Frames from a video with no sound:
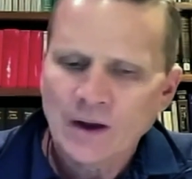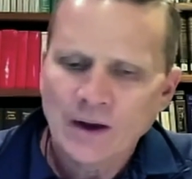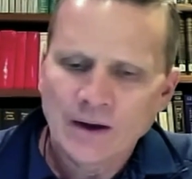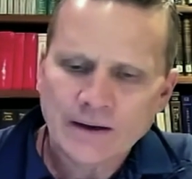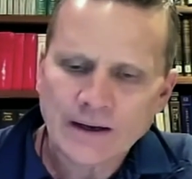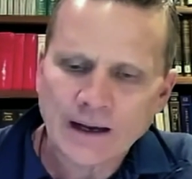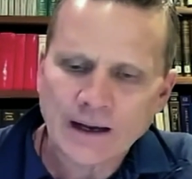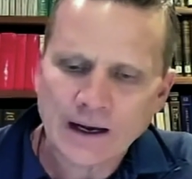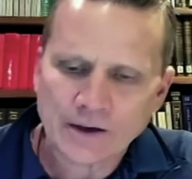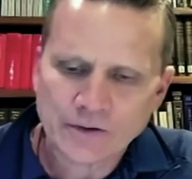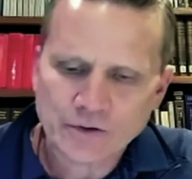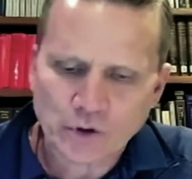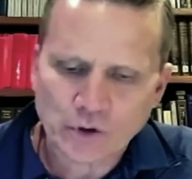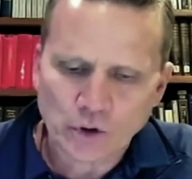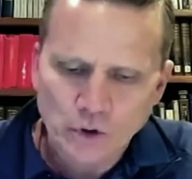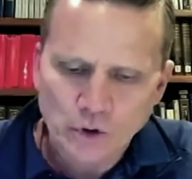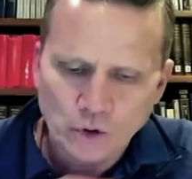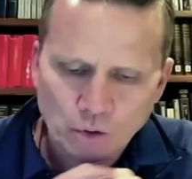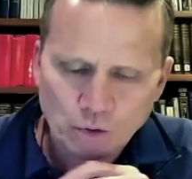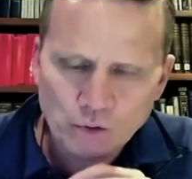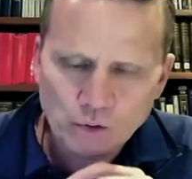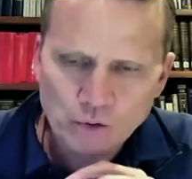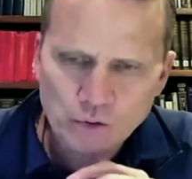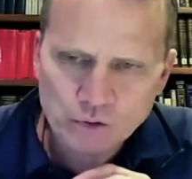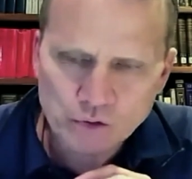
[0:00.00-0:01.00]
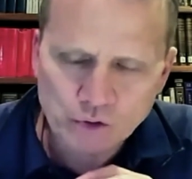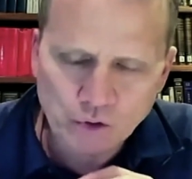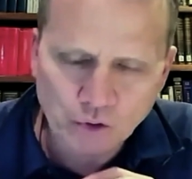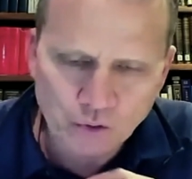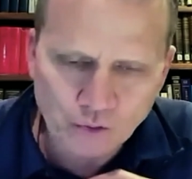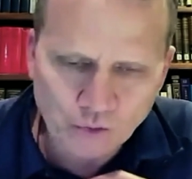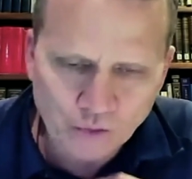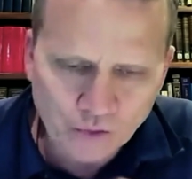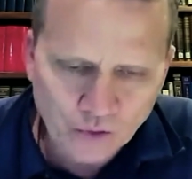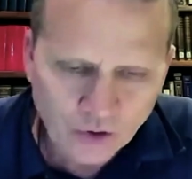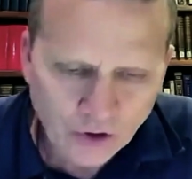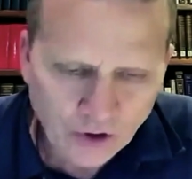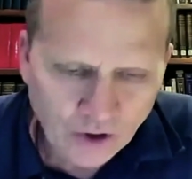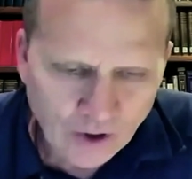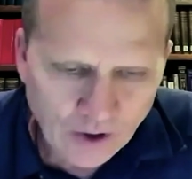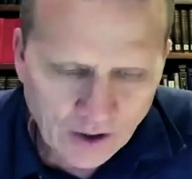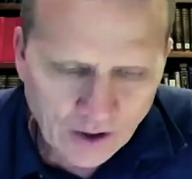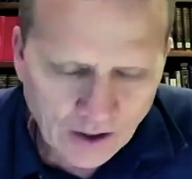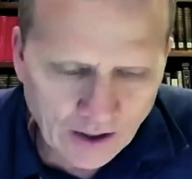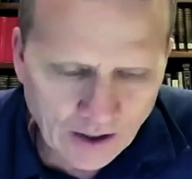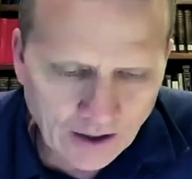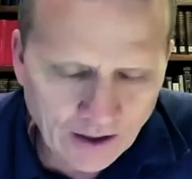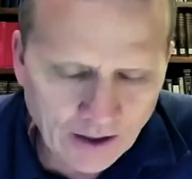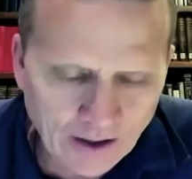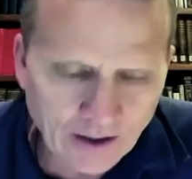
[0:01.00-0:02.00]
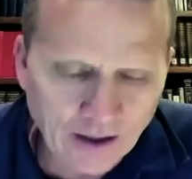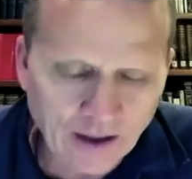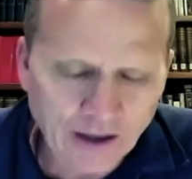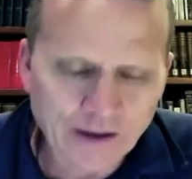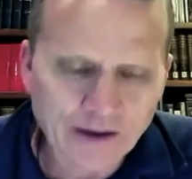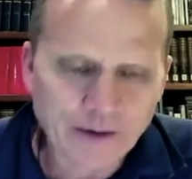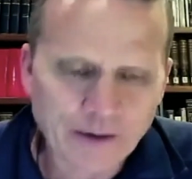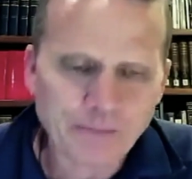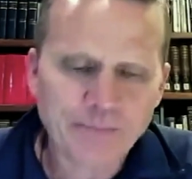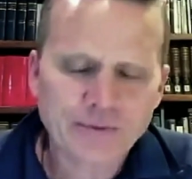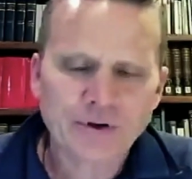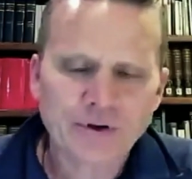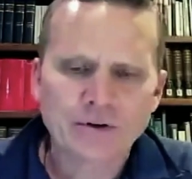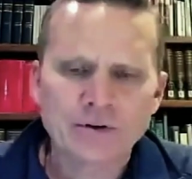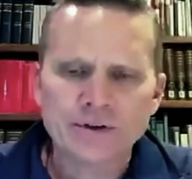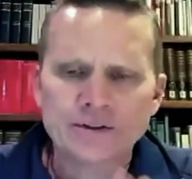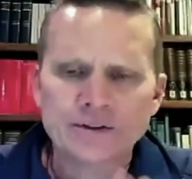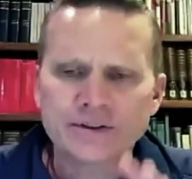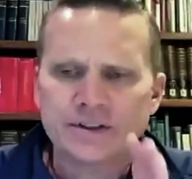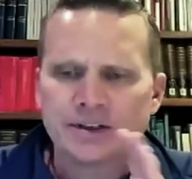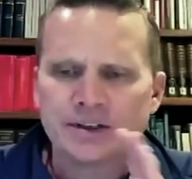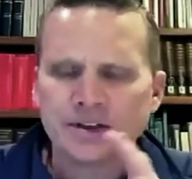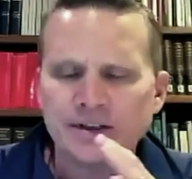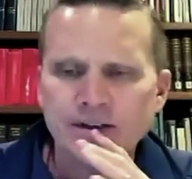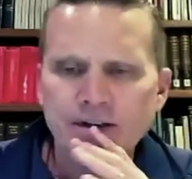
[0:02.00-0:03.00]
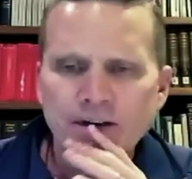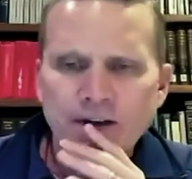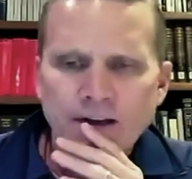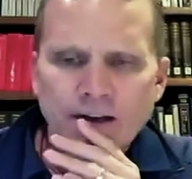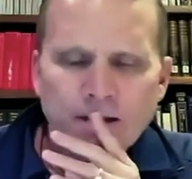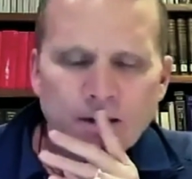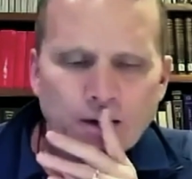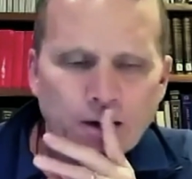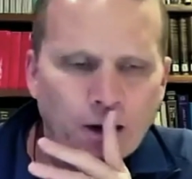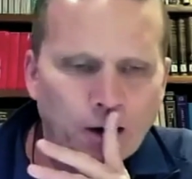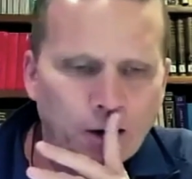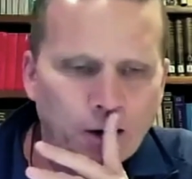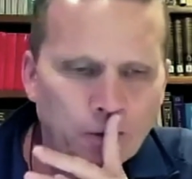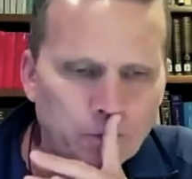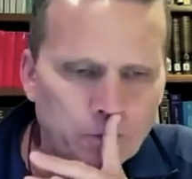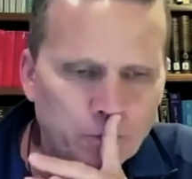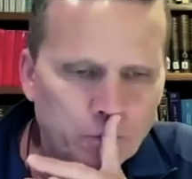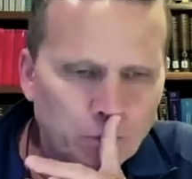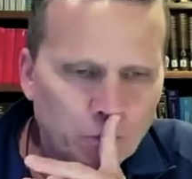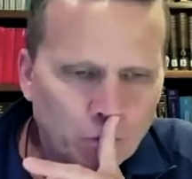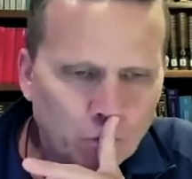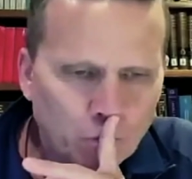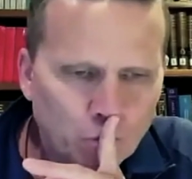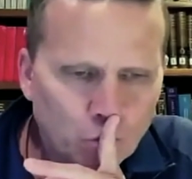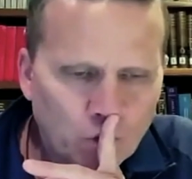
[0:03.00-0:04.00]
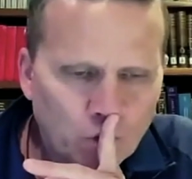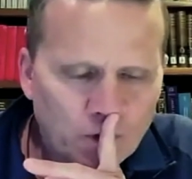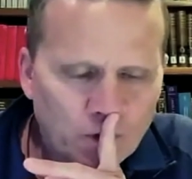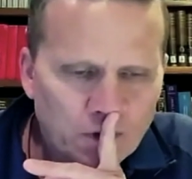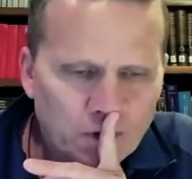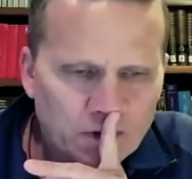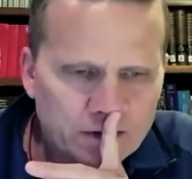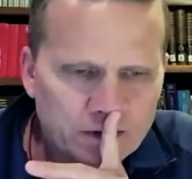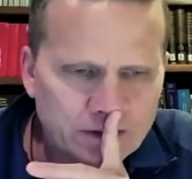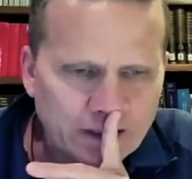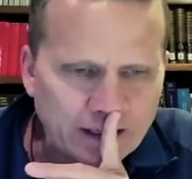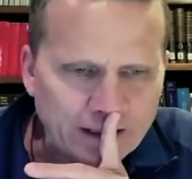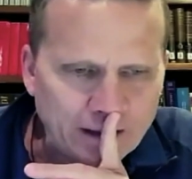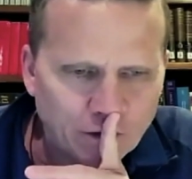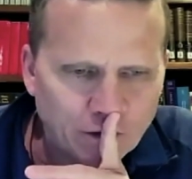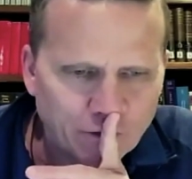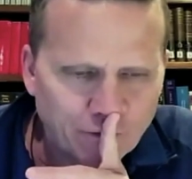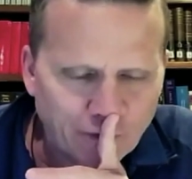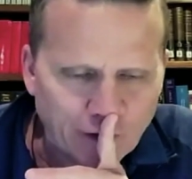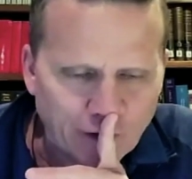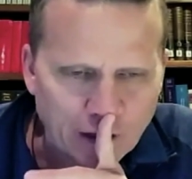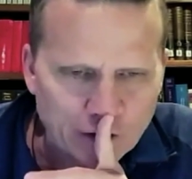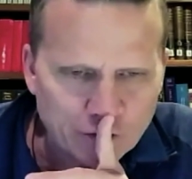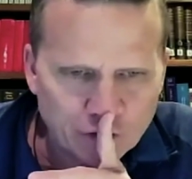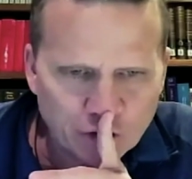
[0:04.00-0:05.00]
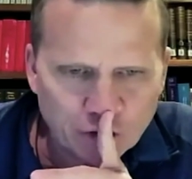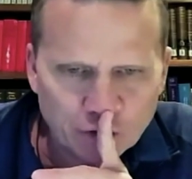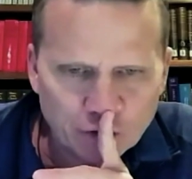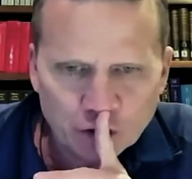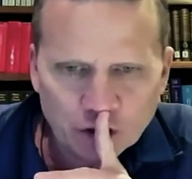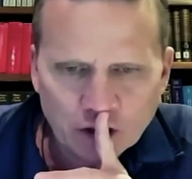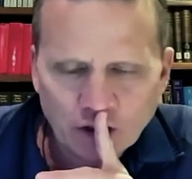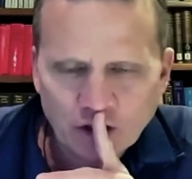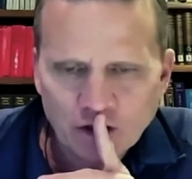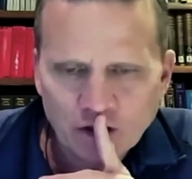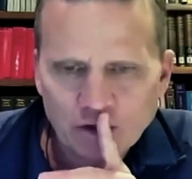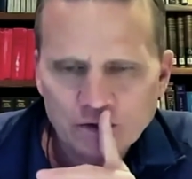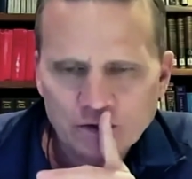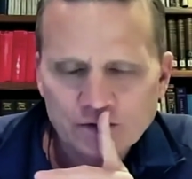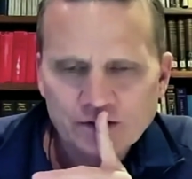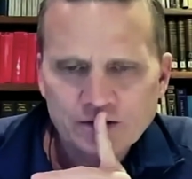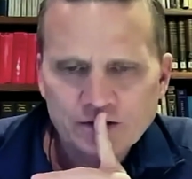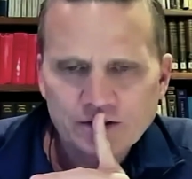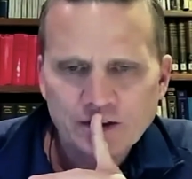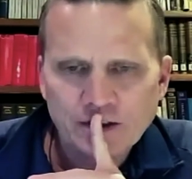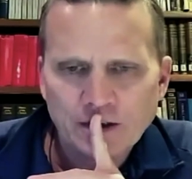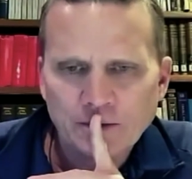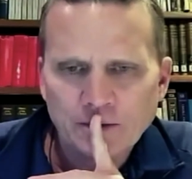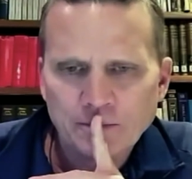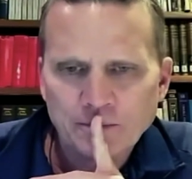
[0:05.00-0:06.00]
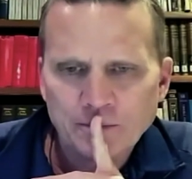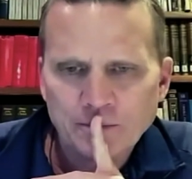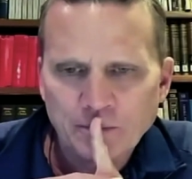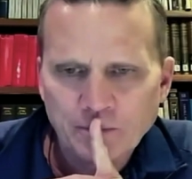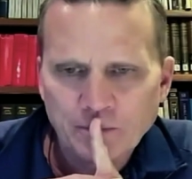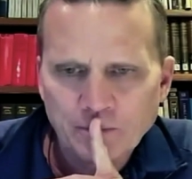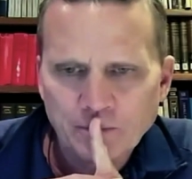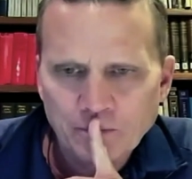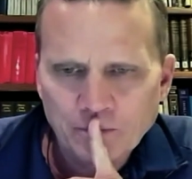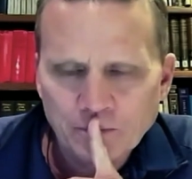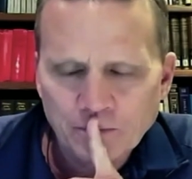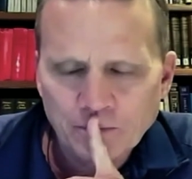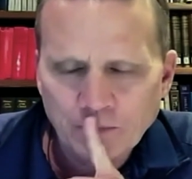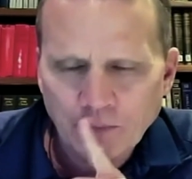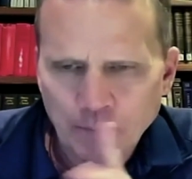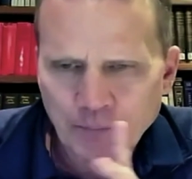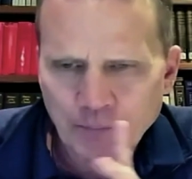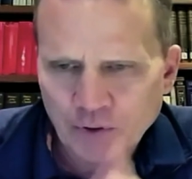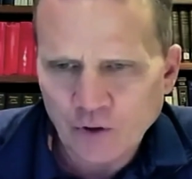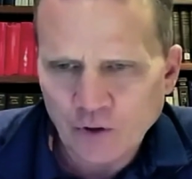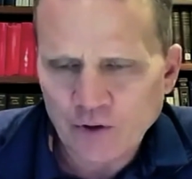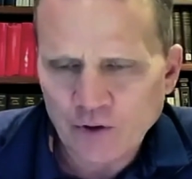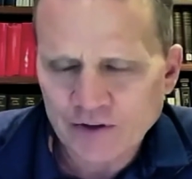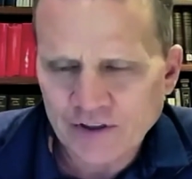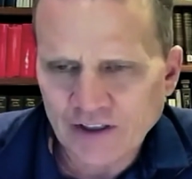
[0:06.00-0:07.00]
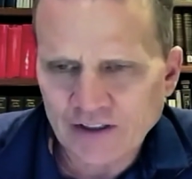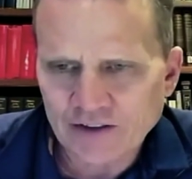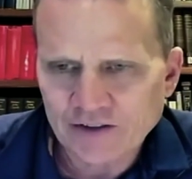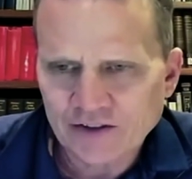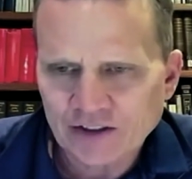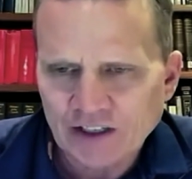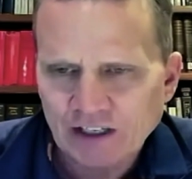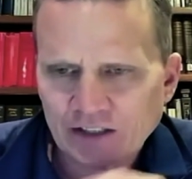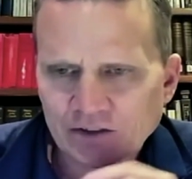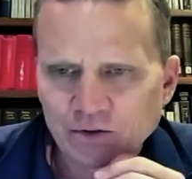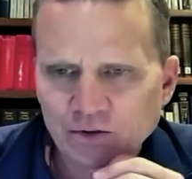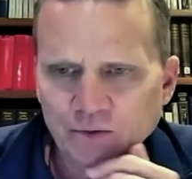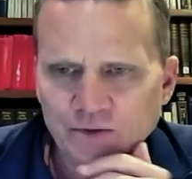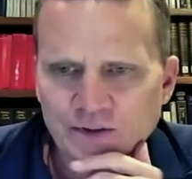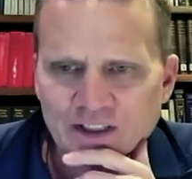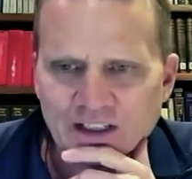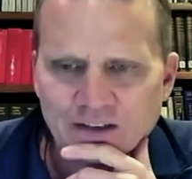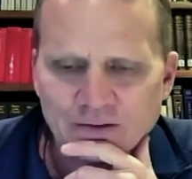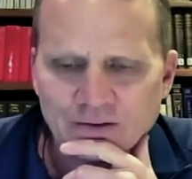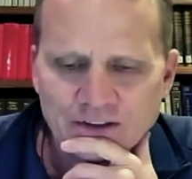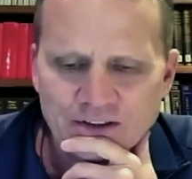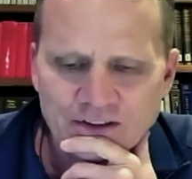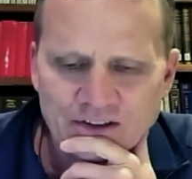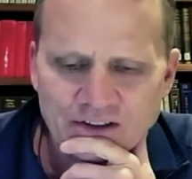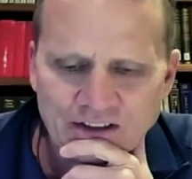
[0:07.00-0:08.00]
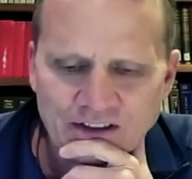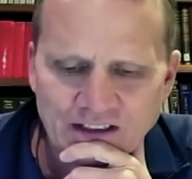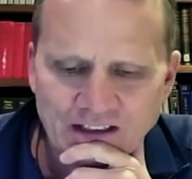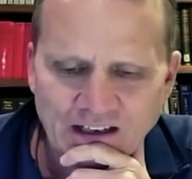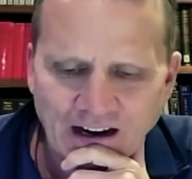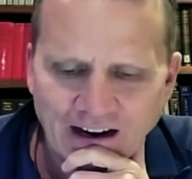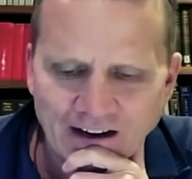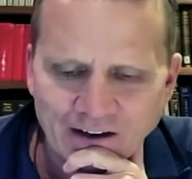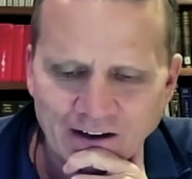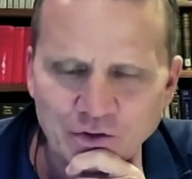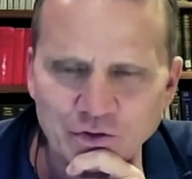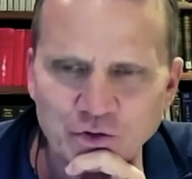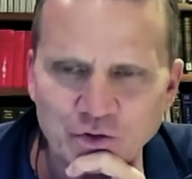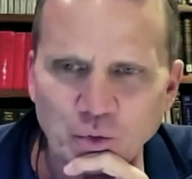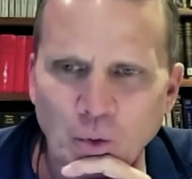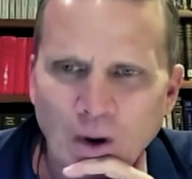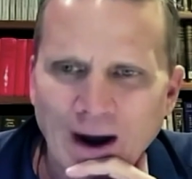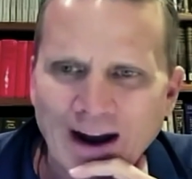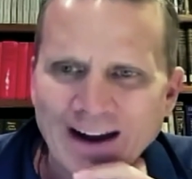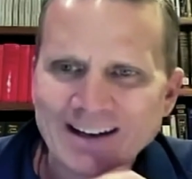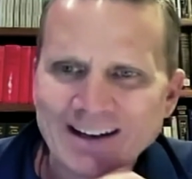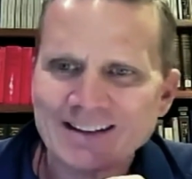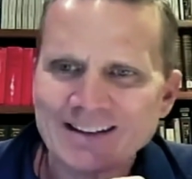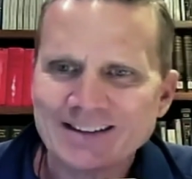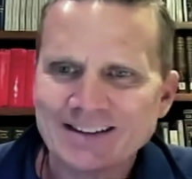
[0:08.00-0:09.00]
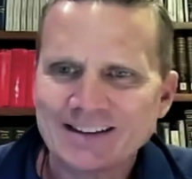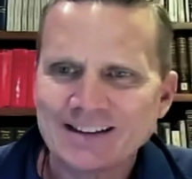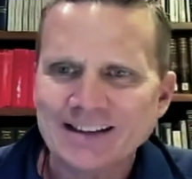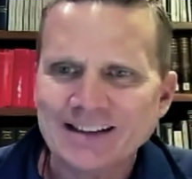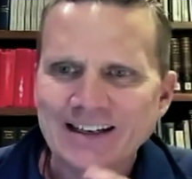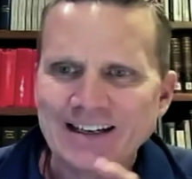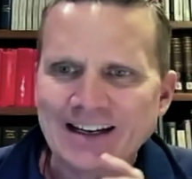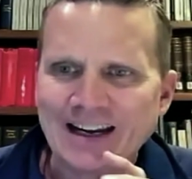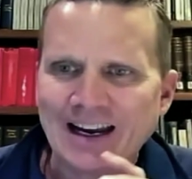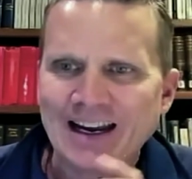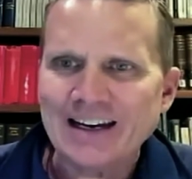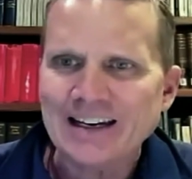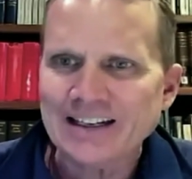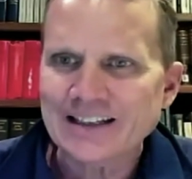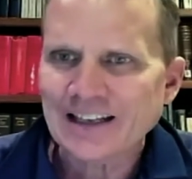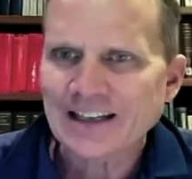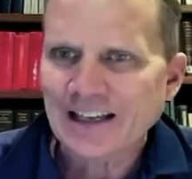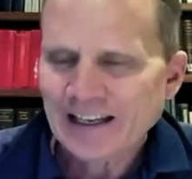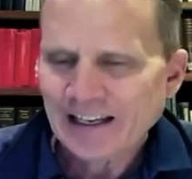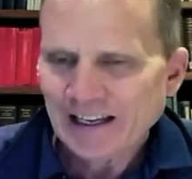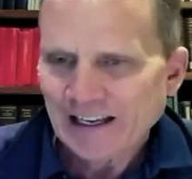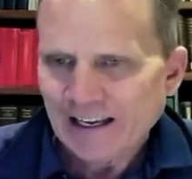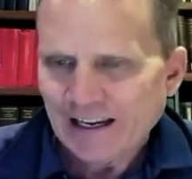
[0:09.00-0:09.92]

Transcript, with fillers: Yeah, so so uh, on impurity, um, Saint Alphonsus calls uh, impurity and sexual deviancy hell's widest gate.